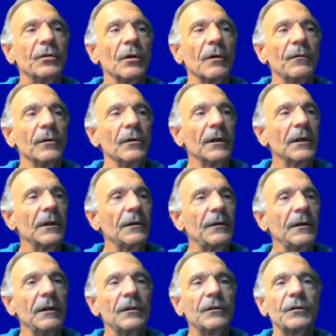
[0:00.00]
So if you look at
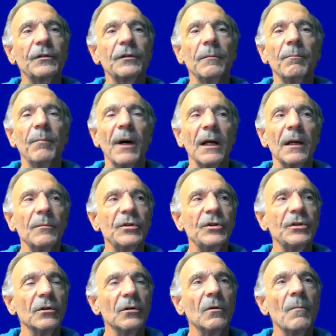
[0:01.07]
this bottom
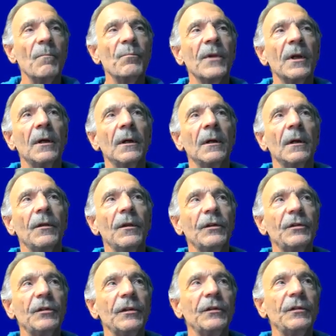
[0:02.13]
shoe,
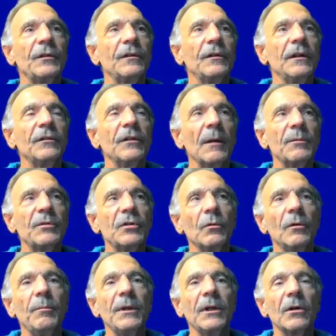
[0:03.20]
the top shoe
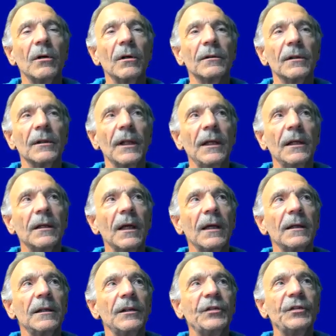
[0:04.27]
would be called the Lake
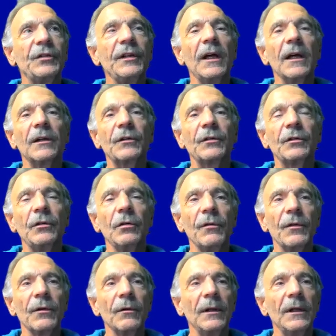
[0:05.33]
CX
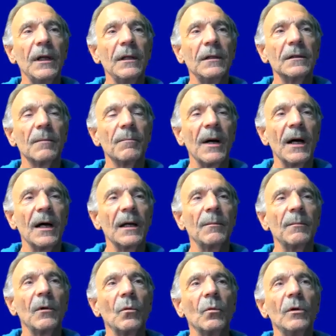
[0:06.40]
238. The
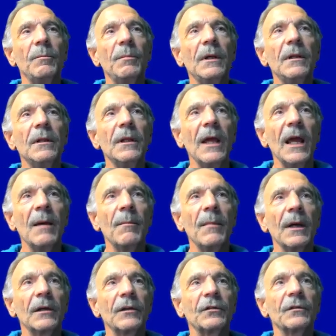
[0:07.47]
bottom would be the
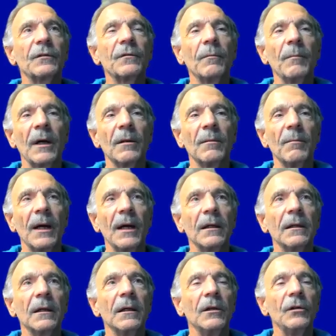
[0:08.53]
MX for mountain
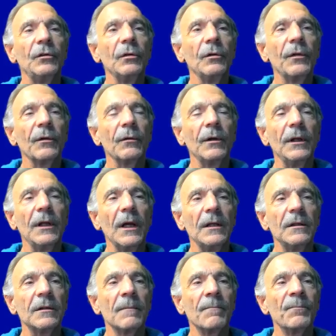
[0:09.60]
bike
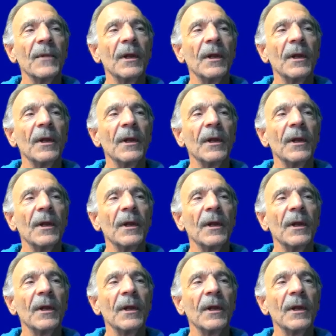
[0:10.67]
238.